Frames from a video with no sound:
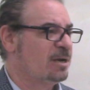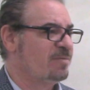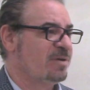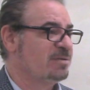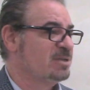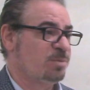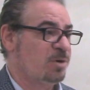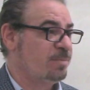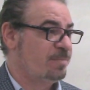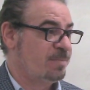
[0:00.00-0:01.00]
are very
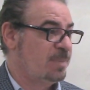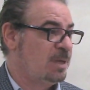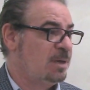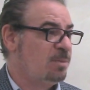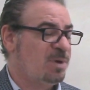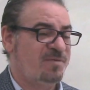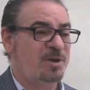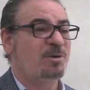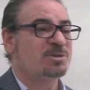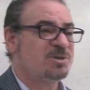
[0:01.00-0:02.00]
small. But if you
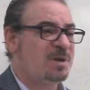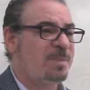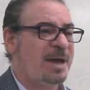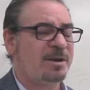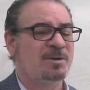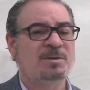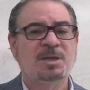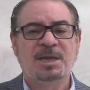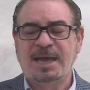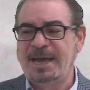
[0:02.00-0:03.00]
go into the battle
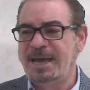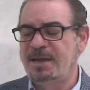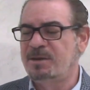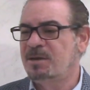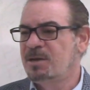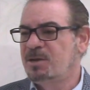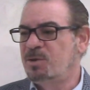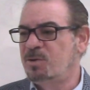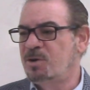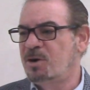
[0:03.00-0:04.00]
and
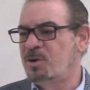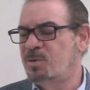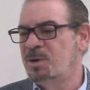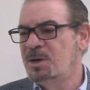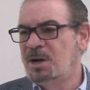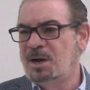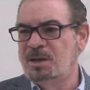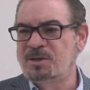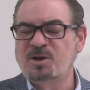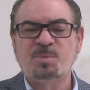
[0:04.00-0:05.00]
you know
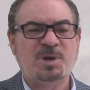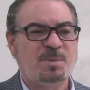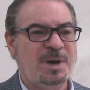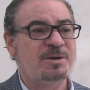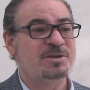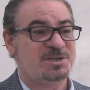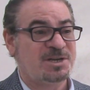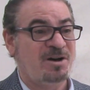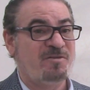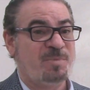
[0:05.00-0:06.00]
a little bit about
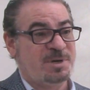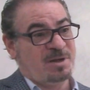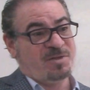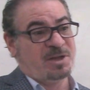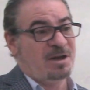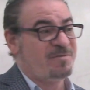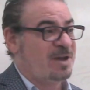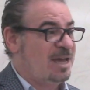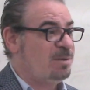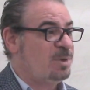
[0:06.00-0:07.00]
yourself but nothing of
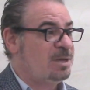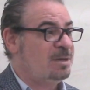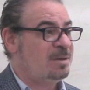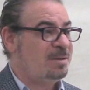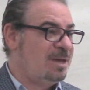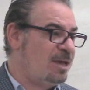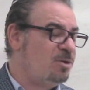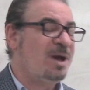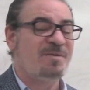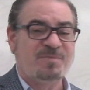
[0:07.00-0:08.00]
your enemy, yeah,
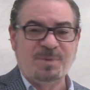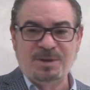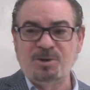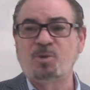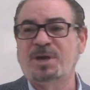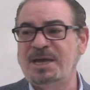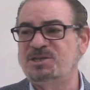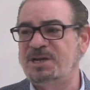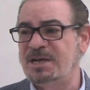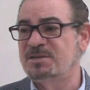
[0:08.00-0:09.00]
you have an okay
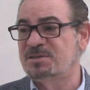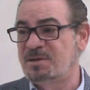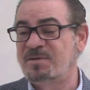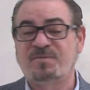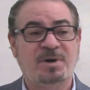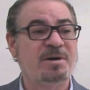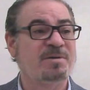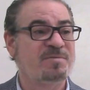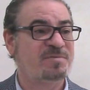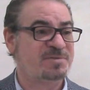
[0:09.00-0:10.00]
chance
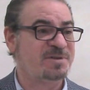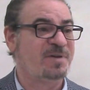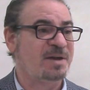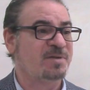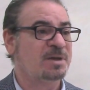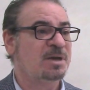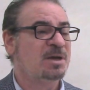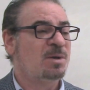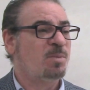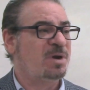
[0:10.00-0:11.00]
of surviving.
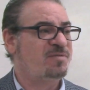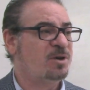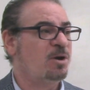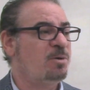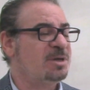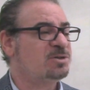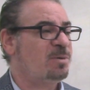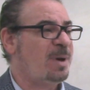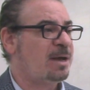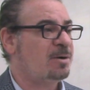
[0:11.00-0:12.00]
But if you go into
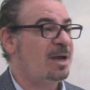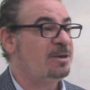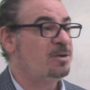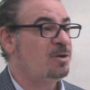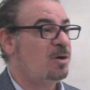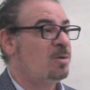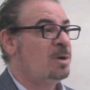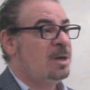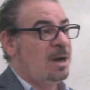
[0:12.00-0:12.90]
a battle and you know